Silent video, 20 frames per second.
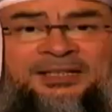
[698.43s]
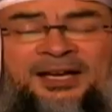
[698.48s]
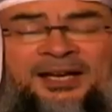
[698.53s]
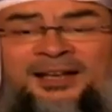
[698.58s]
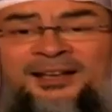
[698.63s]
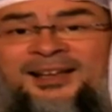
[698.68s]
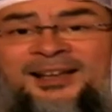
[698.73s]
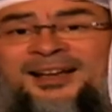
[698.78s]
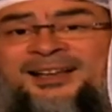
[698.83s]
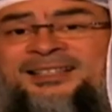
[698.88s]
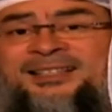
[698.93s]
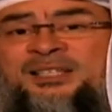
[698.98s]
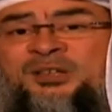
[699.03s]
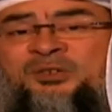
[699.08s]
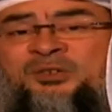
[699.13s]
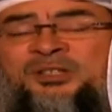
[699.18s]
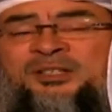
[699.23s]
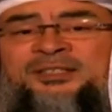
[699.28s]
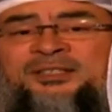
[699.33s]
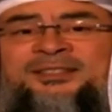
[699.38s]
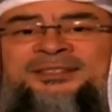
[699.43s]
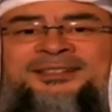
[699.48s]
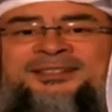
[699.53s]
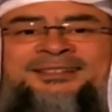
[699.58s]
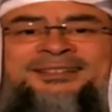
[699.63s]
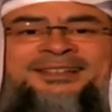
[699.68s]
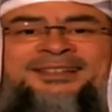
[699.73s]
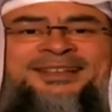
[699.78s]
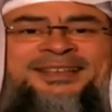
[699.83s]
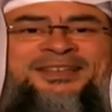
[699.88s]
Allah Azza wa Jal did
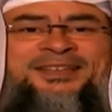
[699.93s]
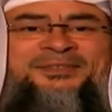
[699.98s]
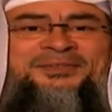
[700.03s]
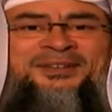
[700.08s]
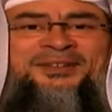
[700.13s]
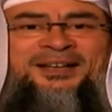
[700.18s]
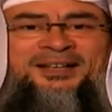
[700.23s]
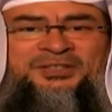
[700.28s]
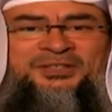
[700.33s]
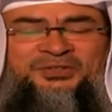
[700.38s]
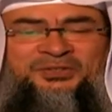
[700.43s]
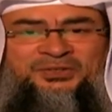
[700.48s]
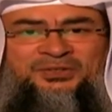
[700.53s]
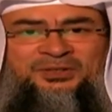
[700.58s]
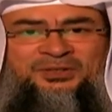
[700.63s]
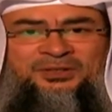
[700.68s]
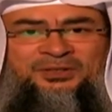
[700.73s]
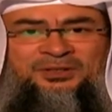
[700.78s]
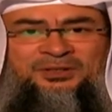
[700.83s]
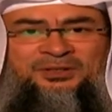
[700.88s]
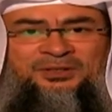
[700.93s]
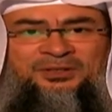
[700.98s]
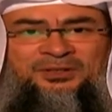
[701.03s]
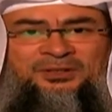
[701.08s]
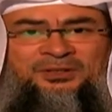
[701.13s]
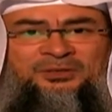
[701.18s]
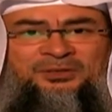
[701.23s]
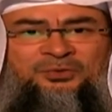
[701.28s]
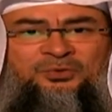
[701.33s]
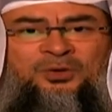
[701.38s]
not leave us
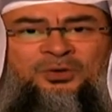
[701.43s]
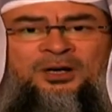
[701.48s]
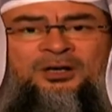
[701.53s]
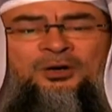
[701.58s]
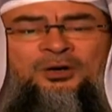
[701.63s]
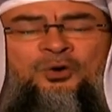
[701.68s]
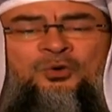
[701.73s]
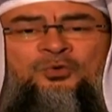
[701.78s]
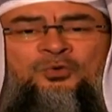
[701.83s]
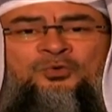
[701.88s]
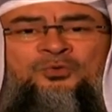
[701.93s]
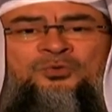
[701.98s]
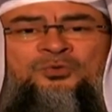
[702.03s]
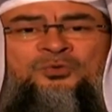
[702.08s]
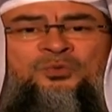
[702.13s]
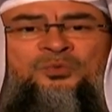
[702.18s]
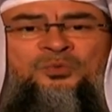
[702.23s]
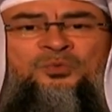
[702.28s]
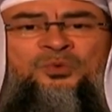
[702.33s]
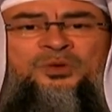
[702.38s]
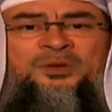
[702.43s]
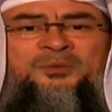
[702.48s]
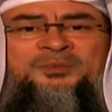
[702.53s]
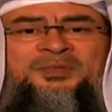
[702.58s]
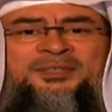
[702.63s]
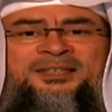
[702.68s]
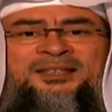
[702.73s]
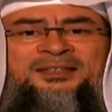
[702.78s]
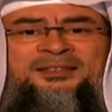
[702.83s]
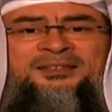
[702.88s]
to our own
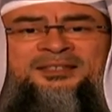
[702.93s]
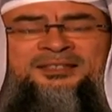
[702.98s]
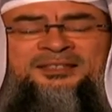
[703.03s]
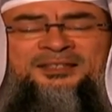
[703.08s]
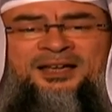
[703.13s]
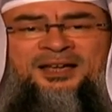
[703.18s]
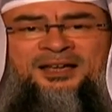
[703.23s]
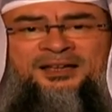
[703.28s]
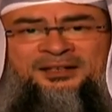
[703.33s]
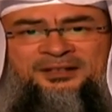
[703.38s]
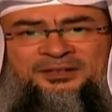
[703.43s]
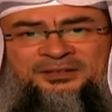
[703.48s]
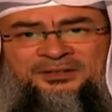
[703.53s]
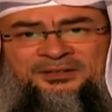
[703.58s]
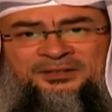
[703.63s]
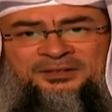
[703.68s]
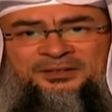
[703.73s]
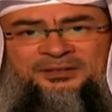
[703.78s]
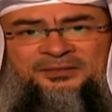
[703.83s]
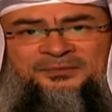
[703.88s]
whims and desires.